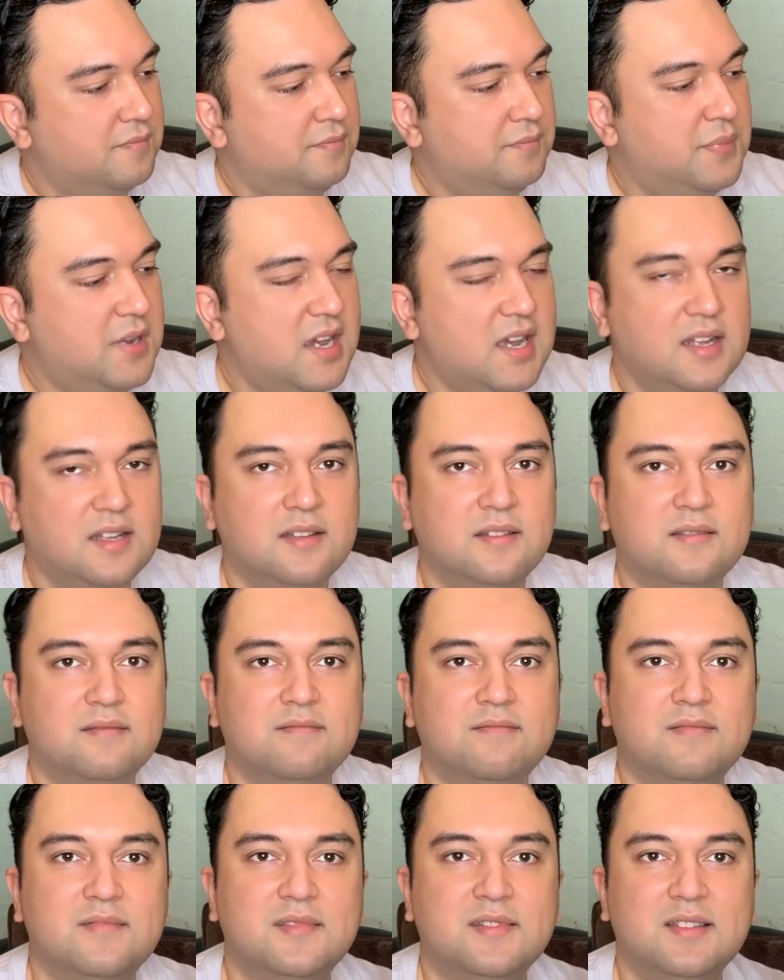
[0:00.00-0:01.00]
But
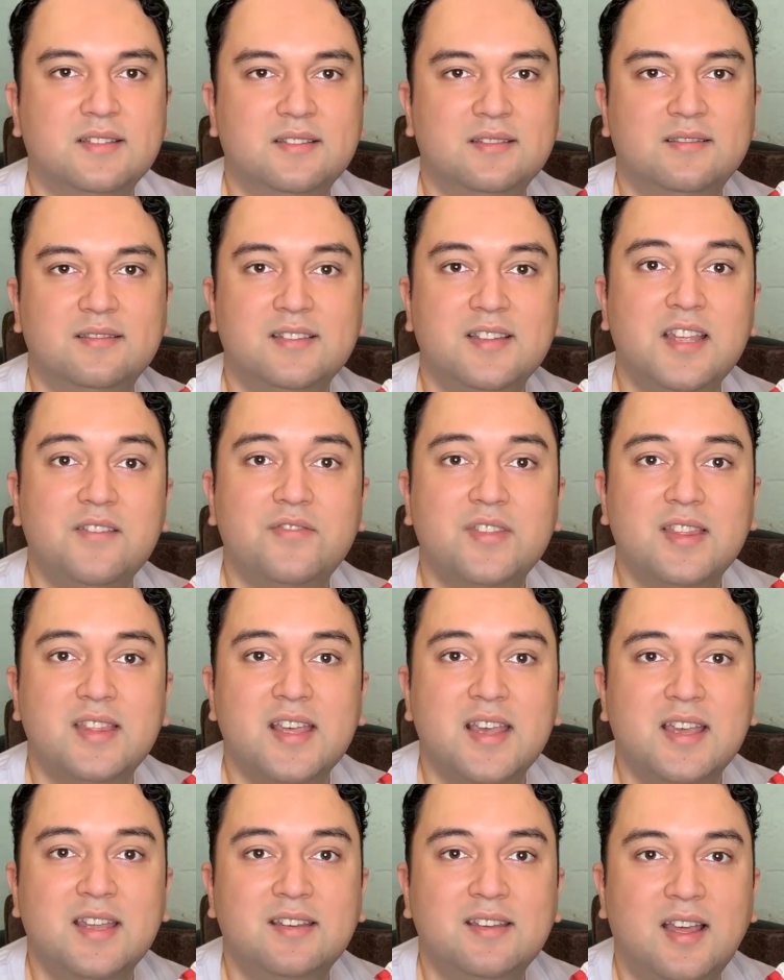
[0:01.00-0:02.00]
even
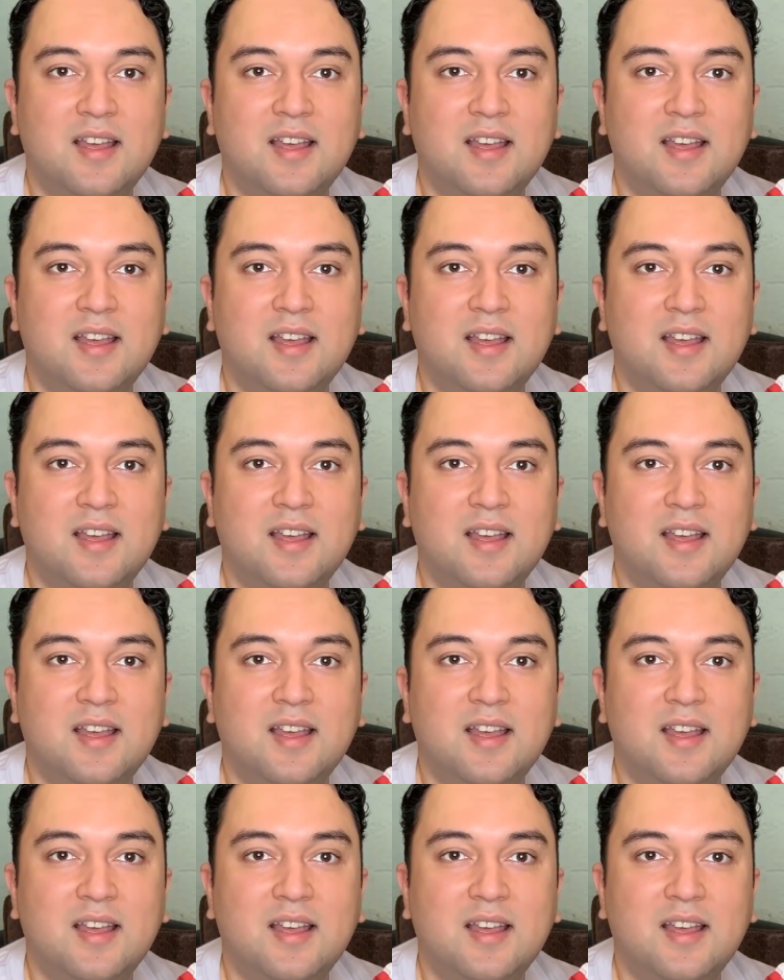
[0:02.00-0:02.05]
then,